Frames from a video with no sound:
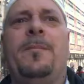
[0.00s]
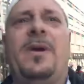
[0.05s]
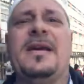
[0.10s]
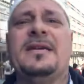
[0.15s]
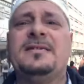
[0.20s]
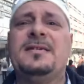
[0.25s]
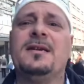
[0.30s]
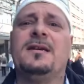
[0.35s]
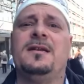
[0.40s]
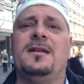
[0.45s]

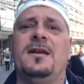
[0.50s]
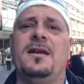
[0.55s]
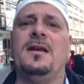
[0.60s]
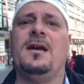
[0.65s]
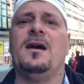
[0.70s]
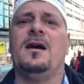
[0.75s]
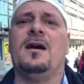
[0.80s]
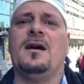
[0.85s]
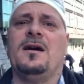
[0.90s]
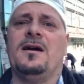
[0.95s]
Basically,
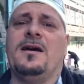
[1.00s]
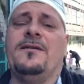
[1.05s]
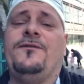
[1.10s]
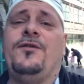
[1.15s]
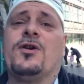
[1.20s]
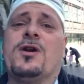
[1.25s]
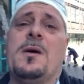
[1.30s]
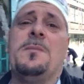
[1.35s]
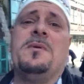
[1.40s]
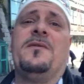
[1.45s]
if
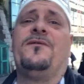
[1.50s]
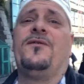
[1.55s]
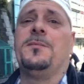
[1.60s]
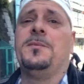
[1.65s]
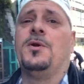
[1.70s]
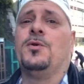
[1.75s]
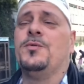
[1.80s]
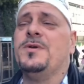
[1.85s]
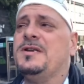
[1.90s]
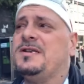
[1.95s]
you're coming from
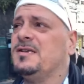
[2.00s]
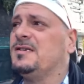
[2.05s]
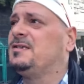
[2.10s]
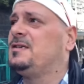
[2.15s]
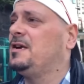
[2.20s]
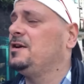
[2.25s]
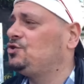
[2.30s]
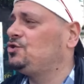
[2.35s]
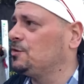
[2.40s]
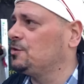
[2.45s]
Narita
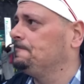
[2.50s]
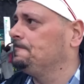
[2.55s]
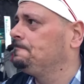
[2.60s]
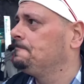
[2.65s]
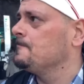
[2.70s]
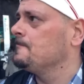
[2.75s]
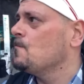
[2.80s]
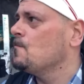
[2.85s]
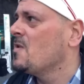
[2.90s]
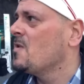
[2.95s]
Station,
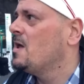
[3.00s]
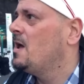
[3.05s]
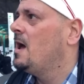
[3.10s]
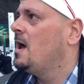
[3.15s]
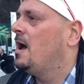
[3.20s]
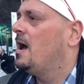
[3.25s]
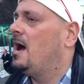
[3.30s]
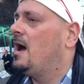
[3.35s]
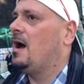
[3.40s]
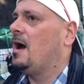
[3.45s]

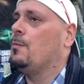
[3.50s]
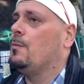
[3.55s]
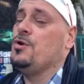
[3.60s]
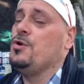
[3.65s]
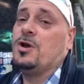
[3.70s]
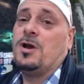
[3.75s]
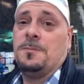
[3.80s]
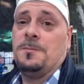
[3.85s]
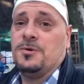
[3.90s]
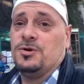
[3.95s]
when you
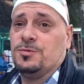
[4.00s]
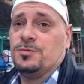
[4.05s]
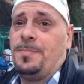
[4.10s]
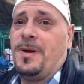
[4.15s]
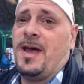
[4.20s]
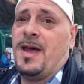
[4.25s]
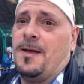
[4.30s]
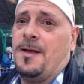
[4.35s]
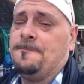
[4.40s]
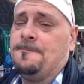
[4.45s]
come to
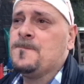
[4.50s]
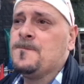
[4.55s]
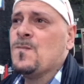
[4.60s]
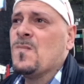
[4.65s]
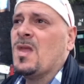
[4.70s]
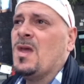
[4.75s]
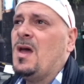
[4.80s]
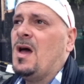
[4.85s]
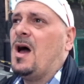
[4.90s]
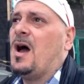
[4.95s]
Japan,
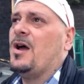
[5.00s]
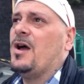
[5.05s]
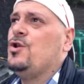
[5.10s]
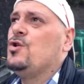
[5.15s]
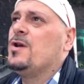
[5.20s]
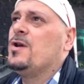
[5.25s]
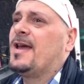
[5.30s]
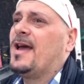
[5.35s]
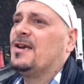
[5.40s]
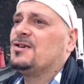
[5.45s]
you
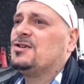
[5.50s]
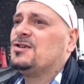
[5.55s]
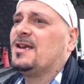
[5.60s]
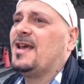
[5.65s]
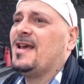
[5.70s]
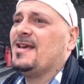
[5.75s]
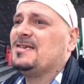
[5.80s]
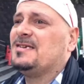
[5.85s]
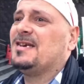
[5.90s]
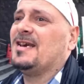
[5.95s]
can catch the
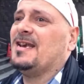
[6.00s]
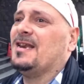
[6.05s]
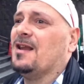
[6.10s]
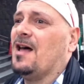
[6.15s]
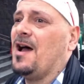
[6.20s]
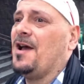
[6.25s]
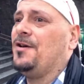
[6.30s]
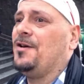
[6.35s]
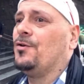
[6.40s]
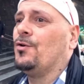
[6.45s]
Keisei
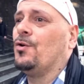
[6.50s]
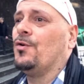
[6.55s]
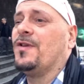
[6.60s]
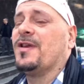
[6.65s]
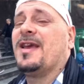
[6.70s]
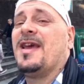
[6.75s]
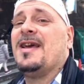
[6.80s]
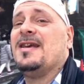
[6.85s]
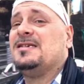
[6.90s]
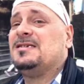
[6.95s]
Liner or the
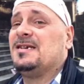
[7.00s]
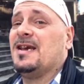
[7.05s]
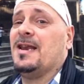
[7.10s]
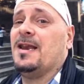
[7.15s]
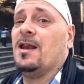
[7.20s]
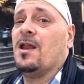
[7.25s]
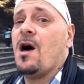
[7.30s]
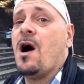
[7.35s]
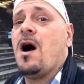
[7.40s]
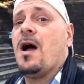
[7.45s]
Keisei
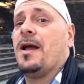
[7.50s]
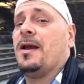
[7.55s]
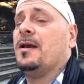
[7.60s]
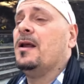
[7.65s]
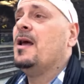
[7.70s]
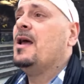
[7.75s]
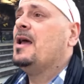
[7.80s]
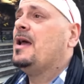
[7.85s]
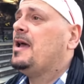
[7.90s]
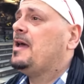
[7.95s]
Line.
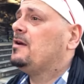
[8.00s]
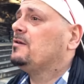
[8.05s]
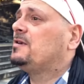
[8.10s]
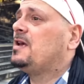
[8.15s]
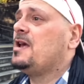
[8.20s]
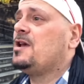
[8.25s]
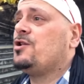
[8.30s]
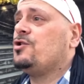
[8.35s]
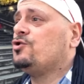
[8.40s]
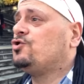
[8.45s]
It'll
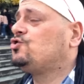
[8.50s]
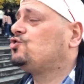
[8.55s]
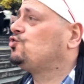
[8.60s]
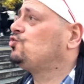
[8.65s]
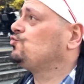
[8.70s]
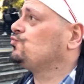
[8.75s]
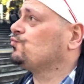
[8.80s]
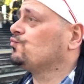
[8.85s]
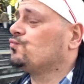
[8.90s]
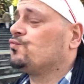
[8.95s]
take you
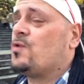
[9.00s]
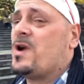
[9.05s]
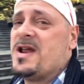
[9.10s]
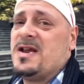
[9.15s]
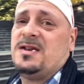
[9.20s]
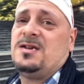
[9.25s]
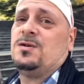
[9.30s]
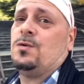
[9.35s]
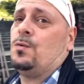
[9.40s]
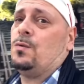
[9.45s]

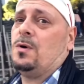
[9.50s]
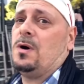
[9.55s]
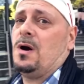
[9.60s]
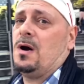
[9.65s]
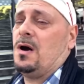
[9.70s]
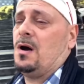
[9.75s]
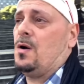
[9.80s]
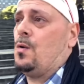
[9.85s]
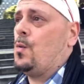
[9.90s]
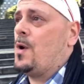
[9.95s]
straight to
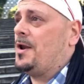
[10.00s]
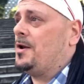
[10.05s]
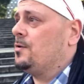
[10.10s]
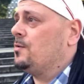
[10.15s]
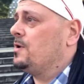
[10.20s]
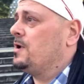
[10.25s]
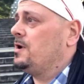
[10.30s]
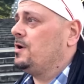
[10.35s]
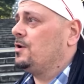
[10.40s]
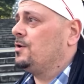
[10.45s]

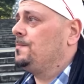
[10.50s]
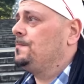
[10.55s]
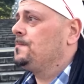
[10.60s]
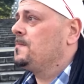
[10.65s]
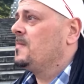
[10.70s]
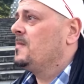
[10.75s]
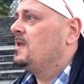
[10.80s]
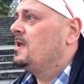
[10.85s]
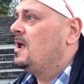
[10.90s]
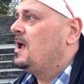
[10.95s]
Ueno here,
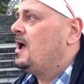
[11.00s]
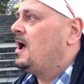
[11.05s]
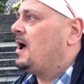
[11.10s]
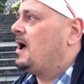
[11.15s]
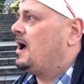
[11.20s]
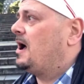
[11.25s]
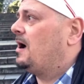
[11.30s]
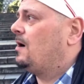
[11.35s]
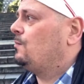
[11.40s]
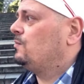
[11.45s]

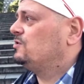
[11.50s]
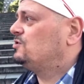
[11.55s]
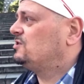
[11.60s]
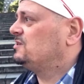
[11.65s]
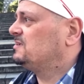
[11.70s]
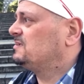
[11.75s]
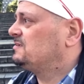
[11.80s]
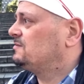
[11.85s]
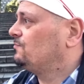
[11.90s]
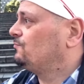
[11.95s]
which
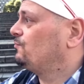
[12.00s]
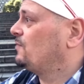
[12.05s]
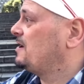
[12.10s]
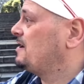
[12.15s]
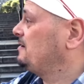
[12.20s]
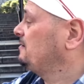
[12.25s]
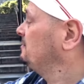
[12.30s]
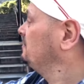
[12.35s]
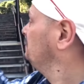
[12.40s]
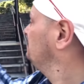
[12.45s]
is right
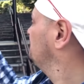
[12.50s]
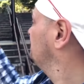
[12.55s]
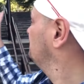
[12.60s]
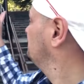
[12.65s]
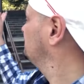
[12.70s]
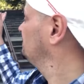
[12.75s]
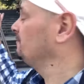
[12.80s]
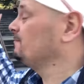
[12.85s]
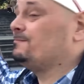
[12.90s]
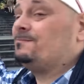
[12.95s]

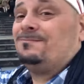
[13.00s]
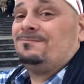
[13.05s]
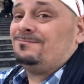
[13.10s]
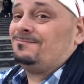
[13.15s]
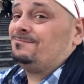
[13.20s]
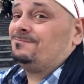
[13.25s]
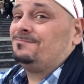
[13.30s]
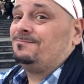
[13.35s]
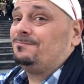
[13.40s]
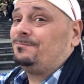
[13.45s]

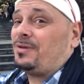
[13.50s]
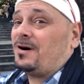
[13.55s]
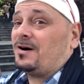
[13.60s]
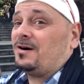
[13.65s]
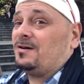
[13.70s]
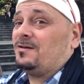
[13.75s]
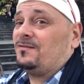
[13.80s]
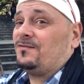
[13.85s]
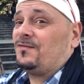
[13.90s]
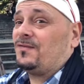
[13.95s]
part
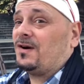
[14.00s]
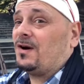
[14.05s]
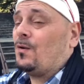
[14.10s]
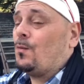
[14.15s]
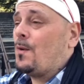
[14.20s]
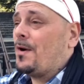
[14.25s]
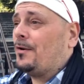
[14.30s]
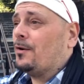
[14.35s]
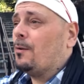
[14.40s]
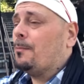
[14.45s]
of
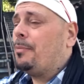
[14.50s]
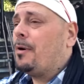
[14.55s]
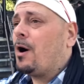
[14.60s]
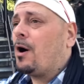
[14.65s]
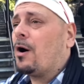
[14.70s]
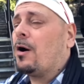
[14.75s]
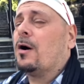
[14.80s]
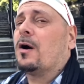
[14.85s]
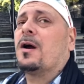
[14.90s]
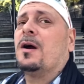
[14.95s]
Ueno
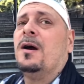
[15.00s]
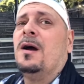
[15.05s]
Park.